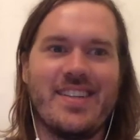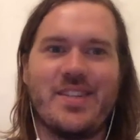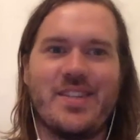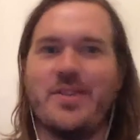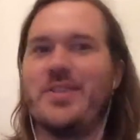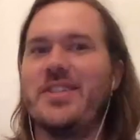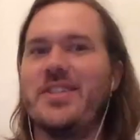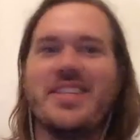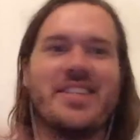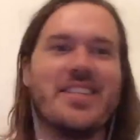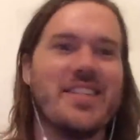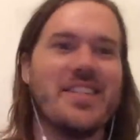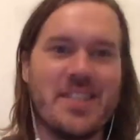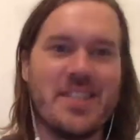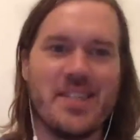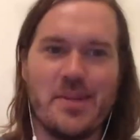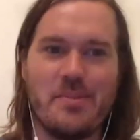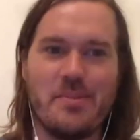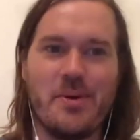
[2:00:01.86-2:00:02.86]
turns this
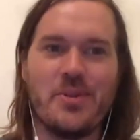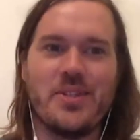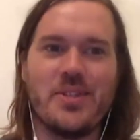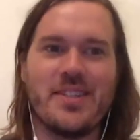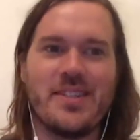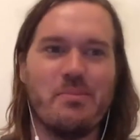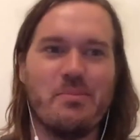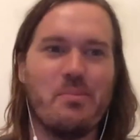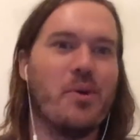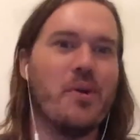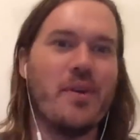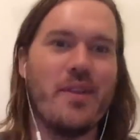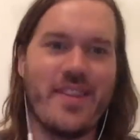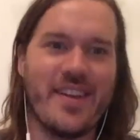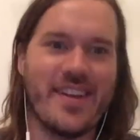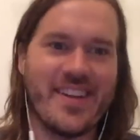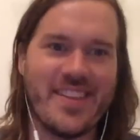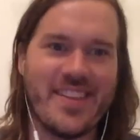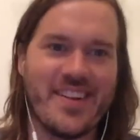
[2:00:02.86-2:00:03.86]
into the most important
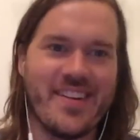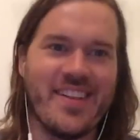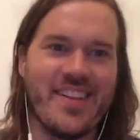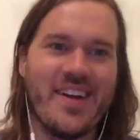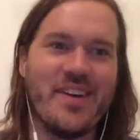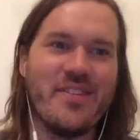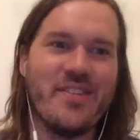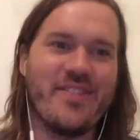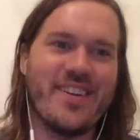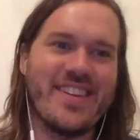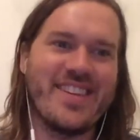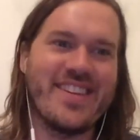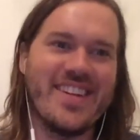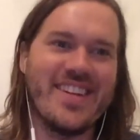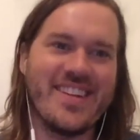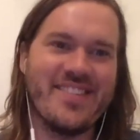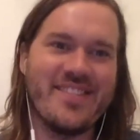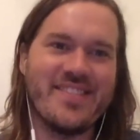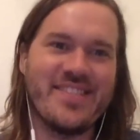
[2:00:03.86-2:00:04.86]
thing in their life at the
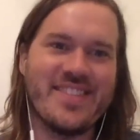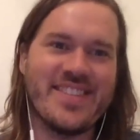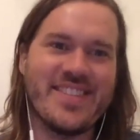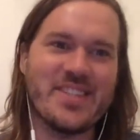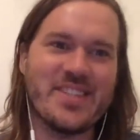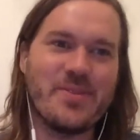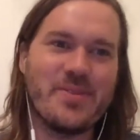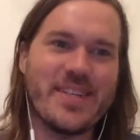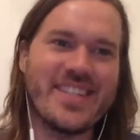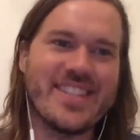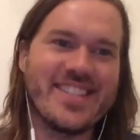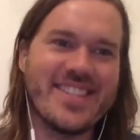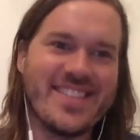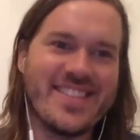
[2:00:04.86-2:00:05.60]
end of 6 weeks.